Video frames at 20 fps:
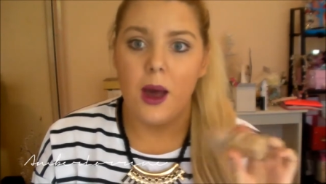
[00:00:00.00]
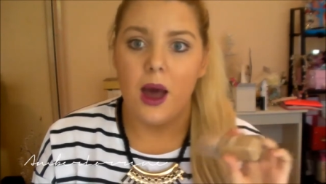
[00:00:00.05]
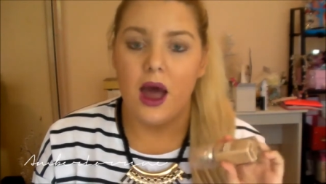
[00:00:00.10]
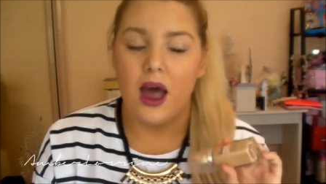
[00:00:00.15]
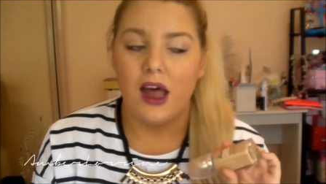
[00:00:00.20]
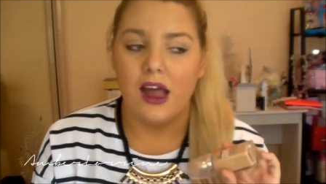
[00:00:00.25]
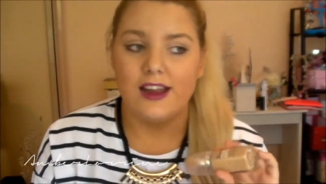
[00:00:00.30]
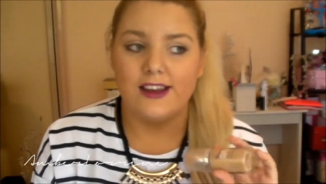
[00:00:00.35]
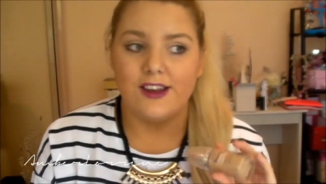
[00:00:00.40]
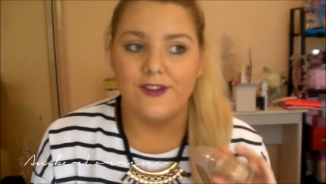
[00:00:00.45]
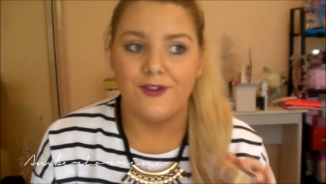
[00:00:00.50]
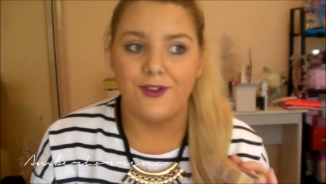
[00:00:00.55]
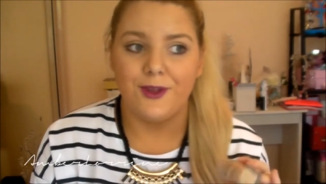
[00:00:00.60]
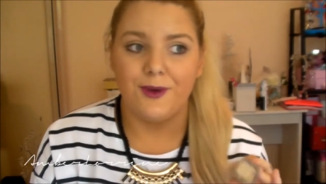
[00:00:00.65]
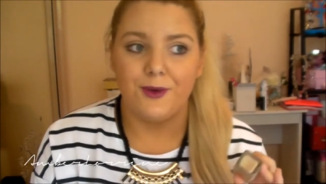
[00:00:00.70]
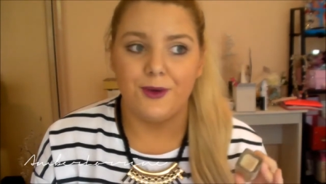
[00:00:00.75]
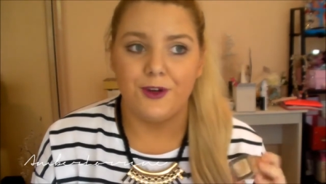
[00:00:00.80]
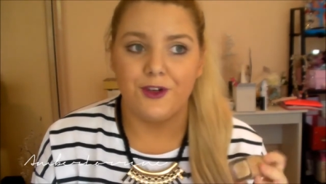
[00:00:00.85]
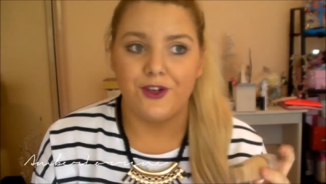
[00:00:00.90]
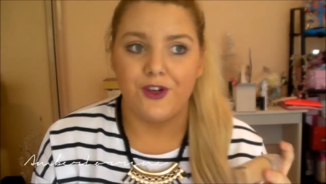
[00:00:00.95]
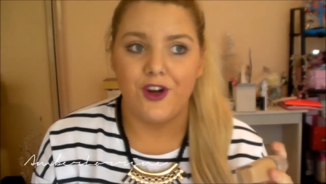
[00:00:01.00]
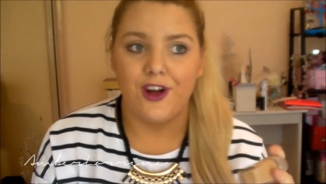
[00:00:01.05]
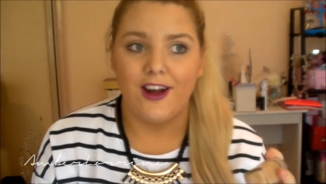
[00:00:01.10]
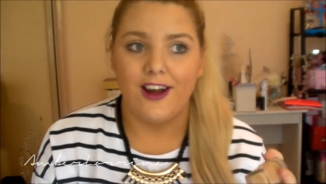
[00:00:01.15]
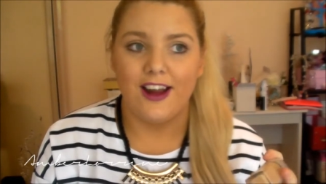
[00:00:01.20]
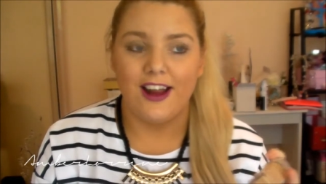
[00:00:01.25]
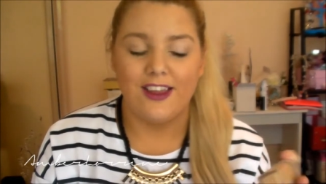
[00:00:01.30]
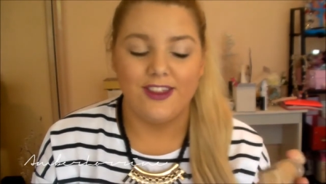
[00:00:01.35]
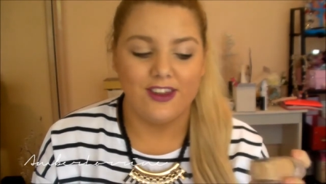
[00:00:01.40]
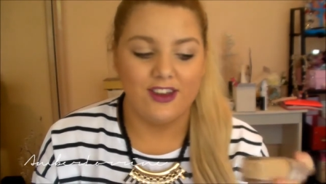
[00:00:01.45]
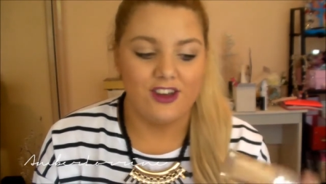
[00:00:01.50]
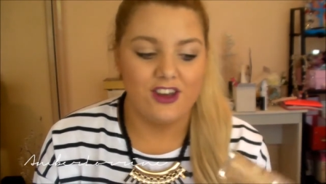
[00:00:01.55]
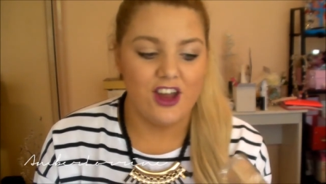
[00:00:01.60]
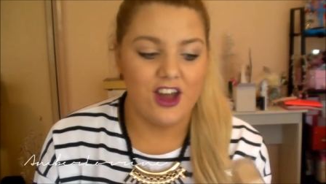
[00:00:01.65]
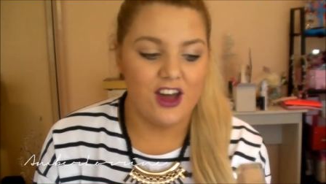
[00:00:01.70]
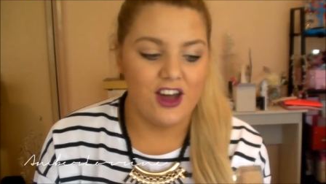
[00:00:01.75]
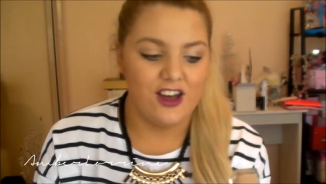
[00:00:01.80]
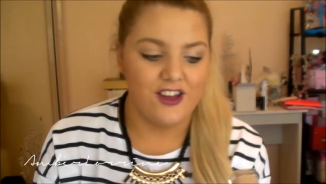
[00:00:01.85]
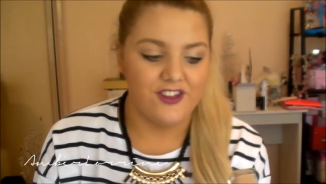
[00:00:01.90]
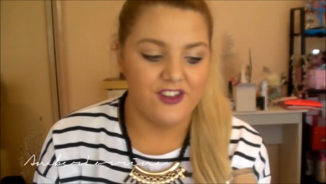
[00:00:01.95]
I definitely want to try the
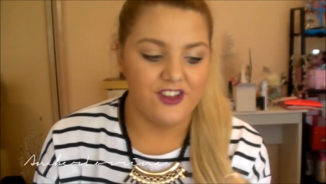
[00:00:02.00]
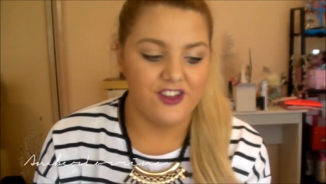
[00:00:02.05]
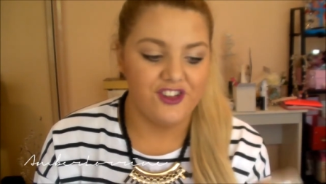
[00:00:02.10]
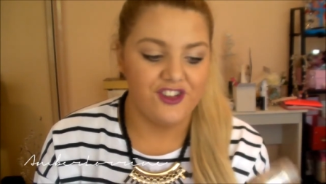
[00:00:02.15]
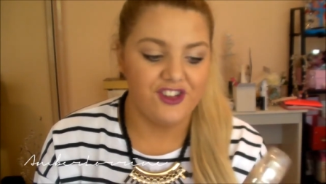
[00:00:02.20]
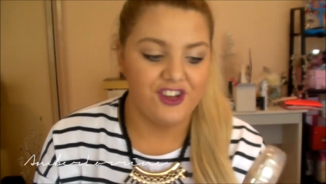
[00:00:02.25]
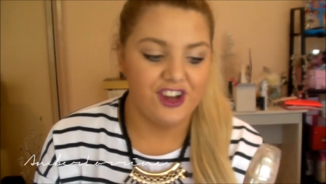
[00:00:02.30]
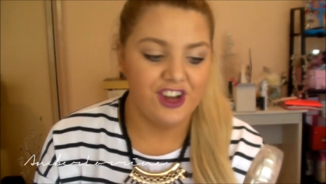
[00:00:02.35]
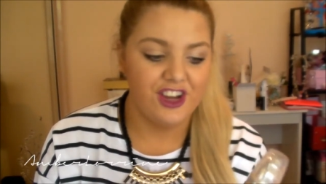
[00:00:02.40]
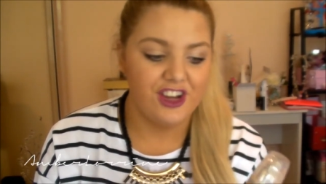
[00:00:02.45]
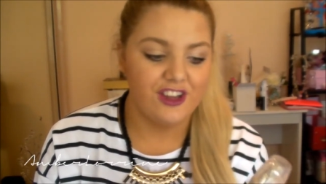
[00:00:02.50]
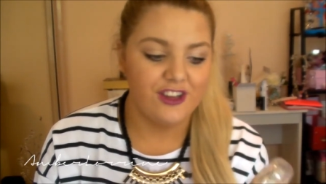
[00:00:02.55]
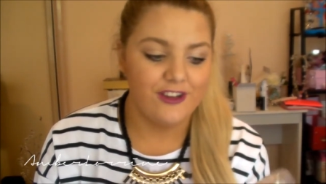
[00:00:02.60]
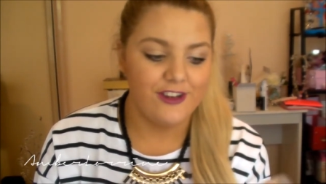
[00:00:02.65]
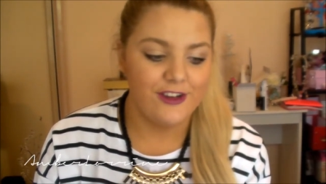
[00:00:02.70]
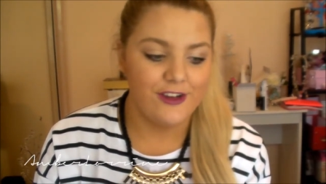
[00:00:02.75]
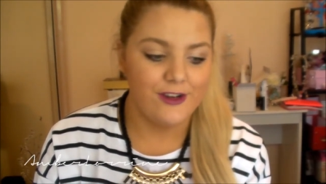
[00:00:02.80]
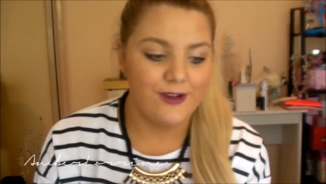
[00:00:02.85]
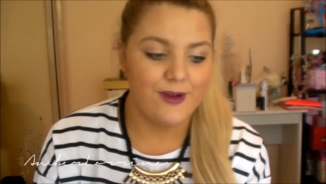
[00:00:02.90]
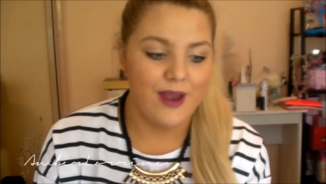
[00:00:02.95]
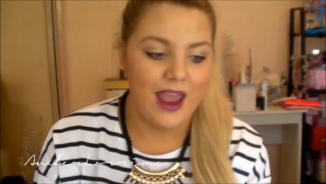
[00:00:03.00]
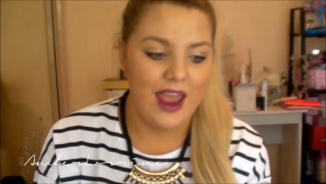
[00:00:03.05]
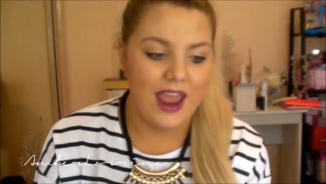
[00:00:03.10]
NARS Sheer Glow,